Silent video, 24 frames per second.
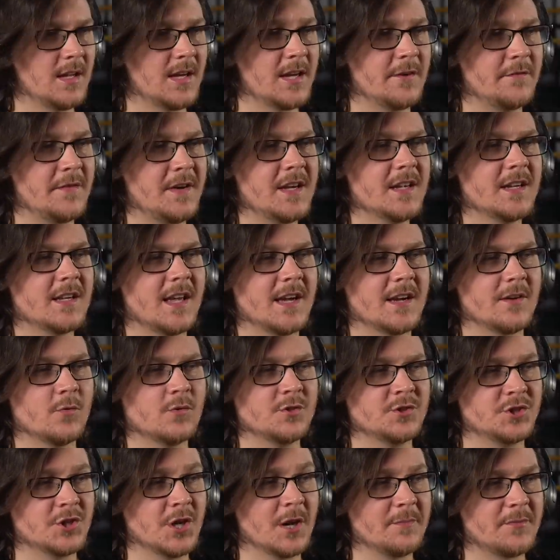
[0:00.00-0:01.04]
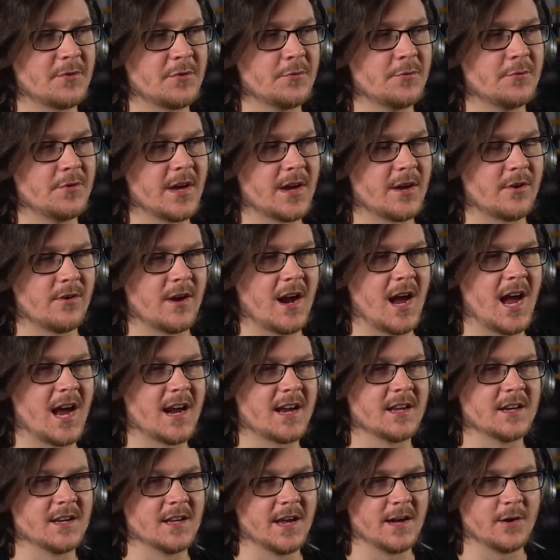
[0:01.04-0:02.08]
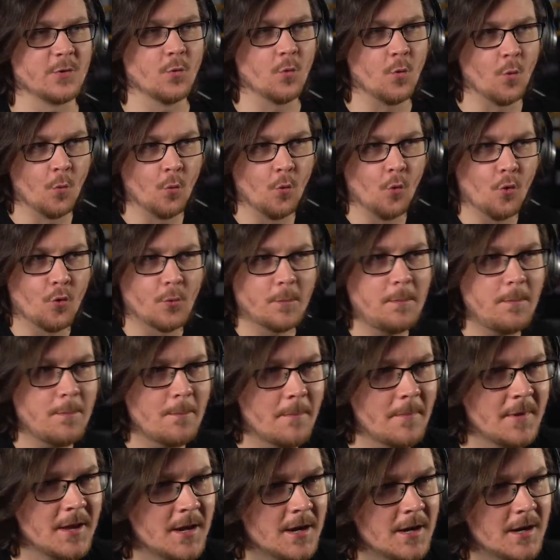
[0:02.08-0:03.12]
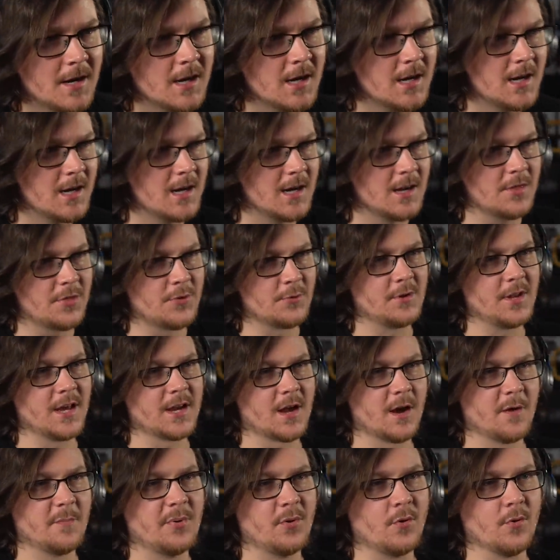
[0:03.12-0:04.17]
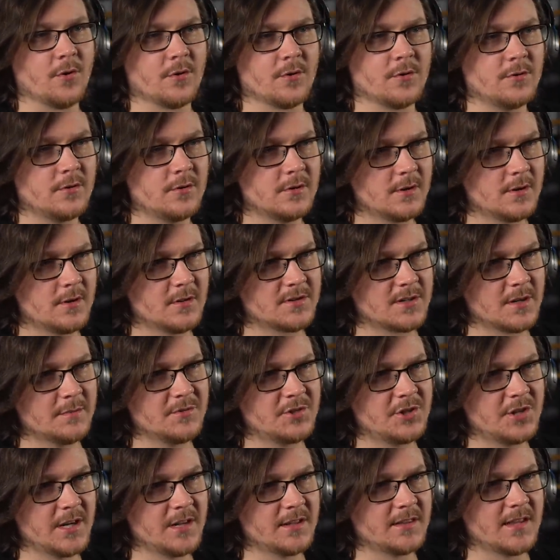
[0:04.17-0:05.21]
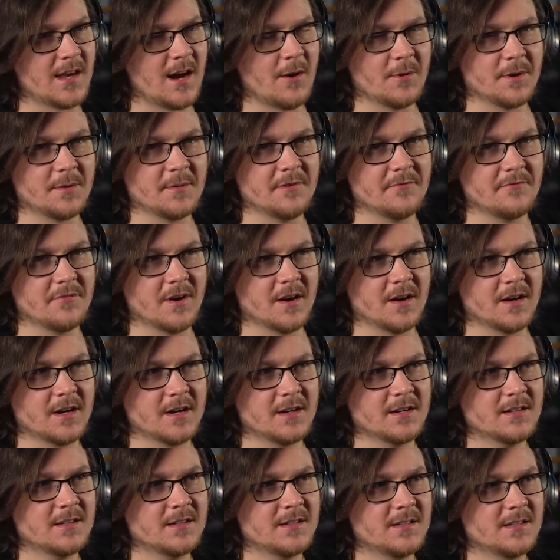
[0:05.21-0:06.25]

Like if he had like jumped through that crack and like whoop, through like a portal or some shit, that would have been funny.